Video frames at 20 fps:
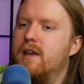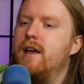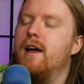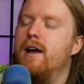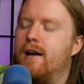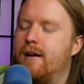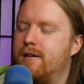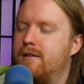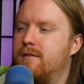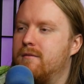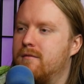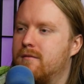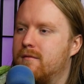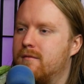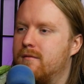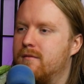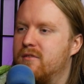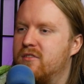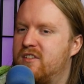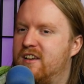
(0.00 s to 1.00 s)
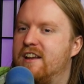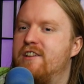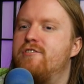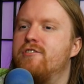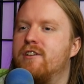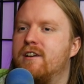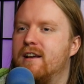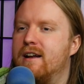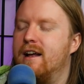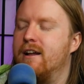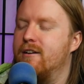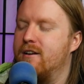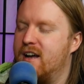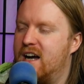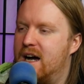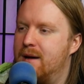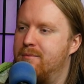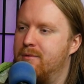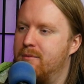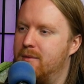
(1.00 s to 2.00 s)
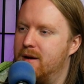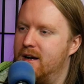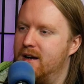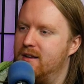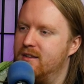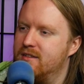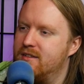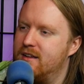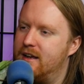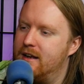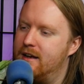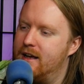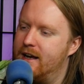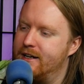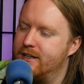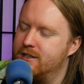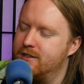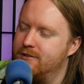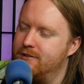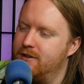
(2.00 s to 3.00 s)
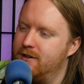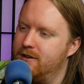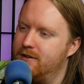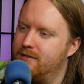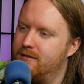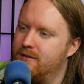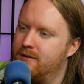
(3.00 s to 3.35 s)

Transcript: Yeah, teach your kid how to compromise and actually